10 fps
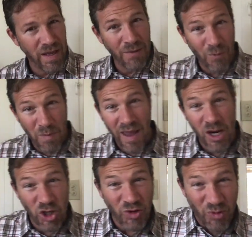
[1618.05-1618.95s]

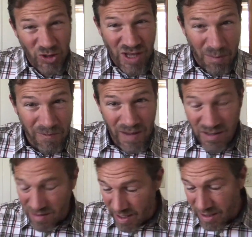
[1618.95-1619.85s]
information for some of
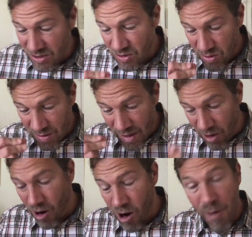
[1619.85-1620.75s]
these things
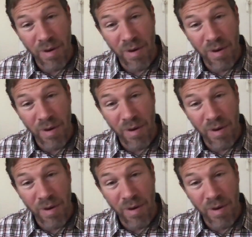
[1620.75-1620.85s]
there are,